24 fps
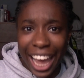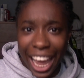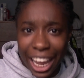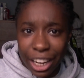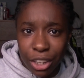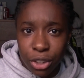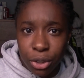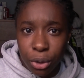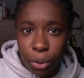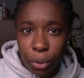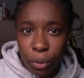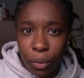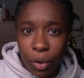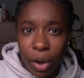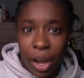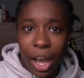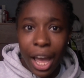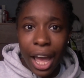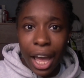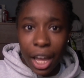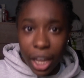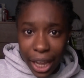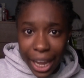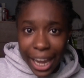handle
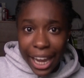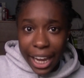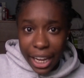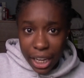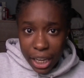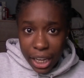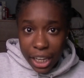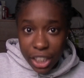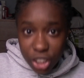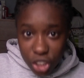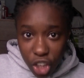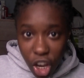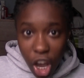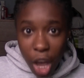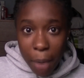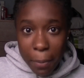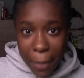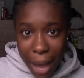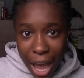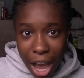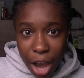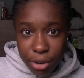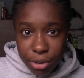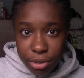into her
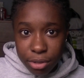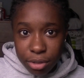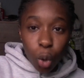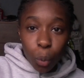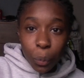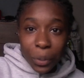mouth.